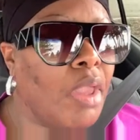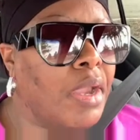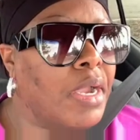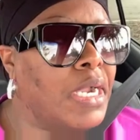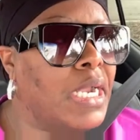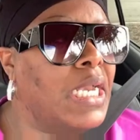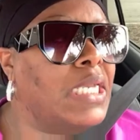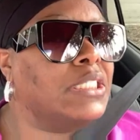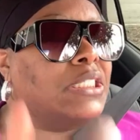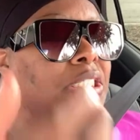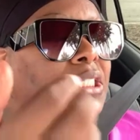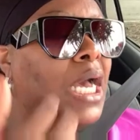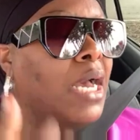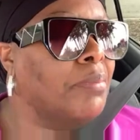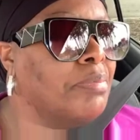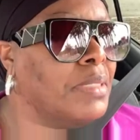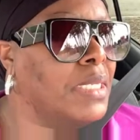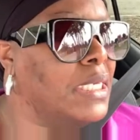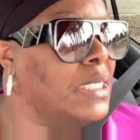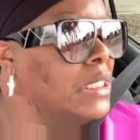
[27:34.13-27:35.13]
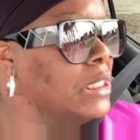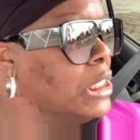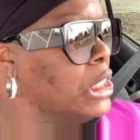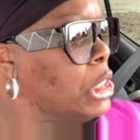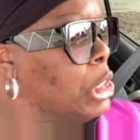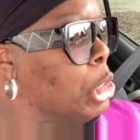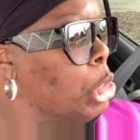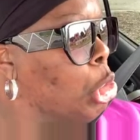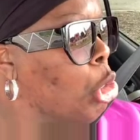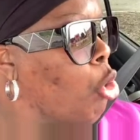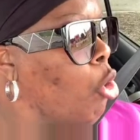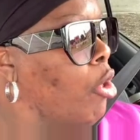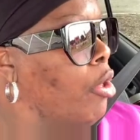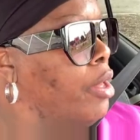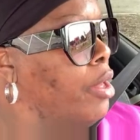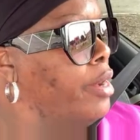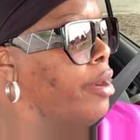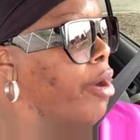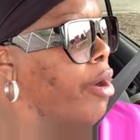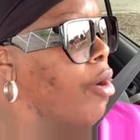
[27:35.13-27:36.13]
And something
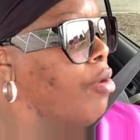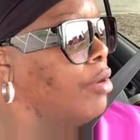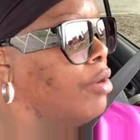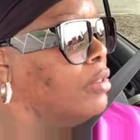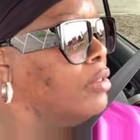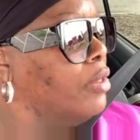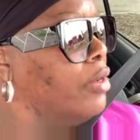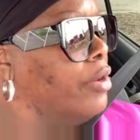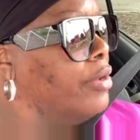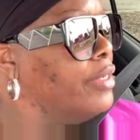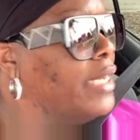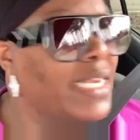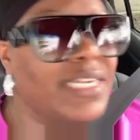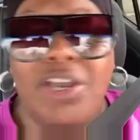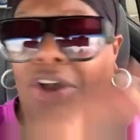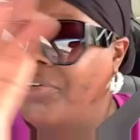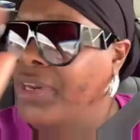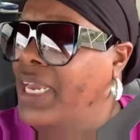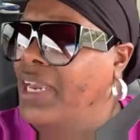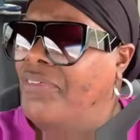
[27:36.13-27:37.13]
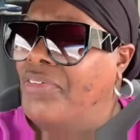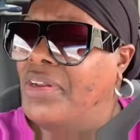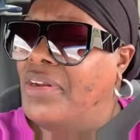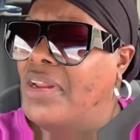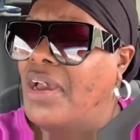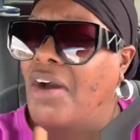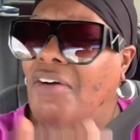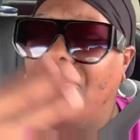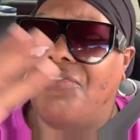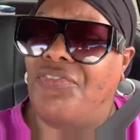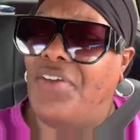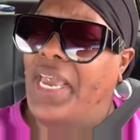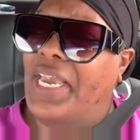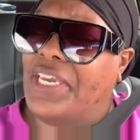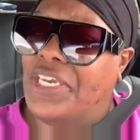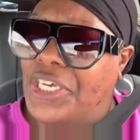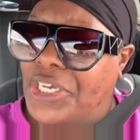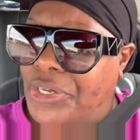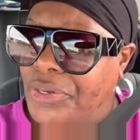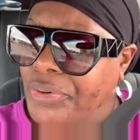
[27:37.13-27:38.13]
that don't even
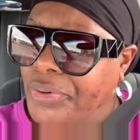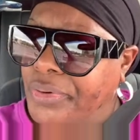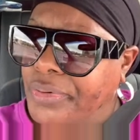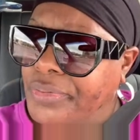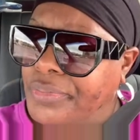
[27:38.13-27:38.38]
affect you